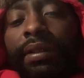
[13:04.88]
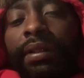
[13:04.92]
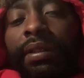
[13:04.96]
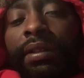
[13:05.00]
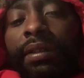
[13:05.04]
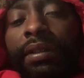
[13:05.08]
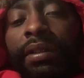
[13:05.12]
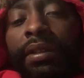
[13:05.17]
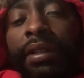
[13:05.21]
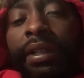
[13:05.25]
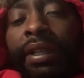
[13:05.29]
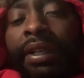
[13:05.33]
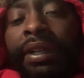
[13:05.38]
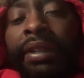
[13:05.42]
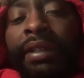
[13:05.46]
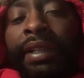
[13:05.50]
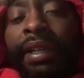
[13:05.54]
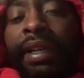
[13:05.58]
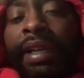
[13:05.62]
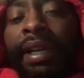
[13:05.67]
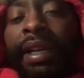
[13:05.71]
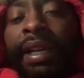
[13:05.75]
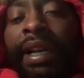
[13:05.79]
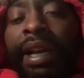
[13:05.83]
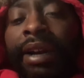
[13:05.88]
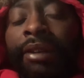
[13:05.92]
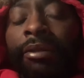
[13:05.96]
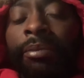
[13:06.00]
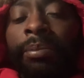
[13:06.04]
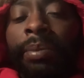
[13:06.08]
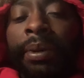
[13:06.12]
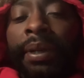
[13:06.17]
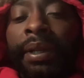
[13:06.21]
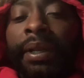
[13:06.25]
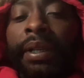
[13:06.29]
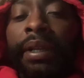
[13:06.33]
year that
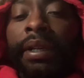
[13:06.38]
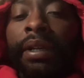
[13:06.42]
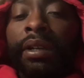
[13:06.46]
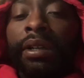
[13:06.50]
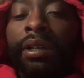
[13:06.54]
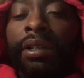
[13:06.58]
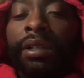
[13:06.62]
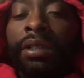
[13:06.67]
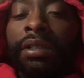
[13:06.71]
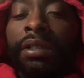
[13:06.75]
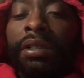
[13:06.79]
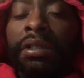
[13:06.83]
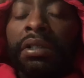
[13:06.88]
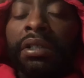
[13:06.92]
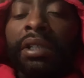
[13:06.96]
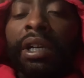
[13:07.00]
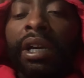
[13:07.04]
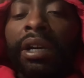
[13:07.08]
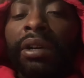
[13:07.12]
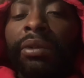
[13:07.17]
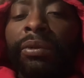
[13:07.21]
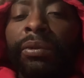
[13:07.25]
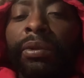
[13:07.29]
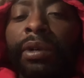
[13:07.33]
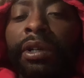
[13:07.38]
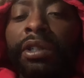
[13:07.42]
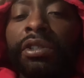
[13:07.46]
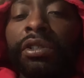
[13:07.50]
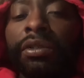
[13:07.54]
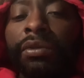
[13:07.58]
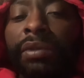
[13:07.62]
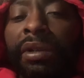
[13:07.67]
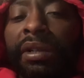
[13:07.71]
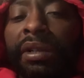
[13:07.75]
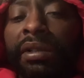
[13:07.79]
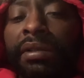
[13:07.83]
I've been here, it's just gotten worse
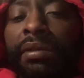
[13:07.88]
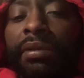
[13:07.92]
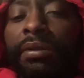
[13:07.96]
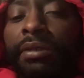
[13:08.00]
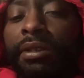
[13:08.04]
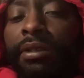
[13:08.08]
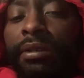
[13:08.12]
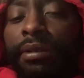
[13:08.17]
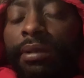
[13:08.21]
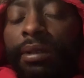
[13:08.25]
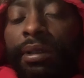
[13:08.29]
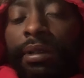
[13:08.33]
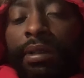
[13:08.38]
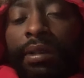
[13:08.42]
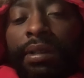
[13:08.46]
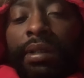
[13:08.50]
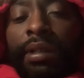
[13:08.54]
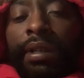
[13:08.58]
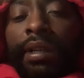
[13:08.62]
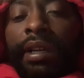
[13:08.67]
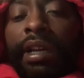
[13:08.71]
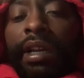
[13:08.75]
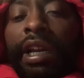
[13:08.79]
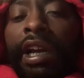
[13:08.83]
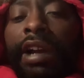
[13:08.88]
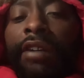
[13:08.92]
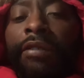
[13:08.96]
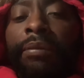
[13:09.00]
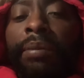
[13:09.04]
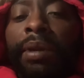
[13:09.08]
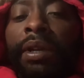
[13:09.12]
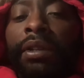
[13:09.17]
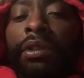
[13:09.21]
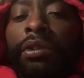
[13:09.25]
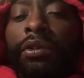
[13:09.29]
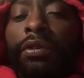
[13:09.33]
and worse. I've
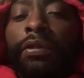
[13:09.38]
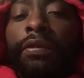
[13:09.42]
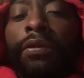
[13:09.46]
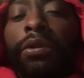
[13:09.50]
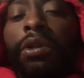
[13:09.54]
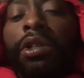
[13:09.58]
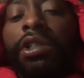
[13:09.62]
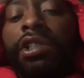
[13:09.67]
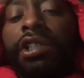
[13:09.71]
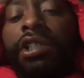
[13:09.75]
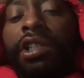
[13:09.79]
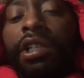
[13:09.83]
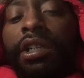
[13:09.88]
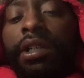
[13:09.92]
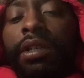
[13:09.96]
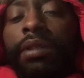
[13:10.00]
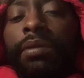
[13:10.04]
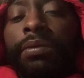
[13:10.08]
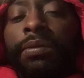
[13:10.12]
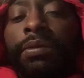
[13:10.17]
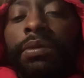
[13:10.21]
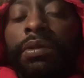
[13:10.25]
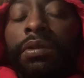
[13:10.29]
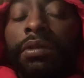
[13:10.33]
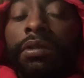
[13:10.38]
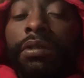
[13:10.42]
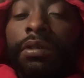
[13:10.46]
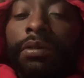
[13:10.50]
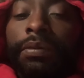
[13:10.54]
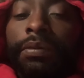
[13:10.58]
been through four GMs.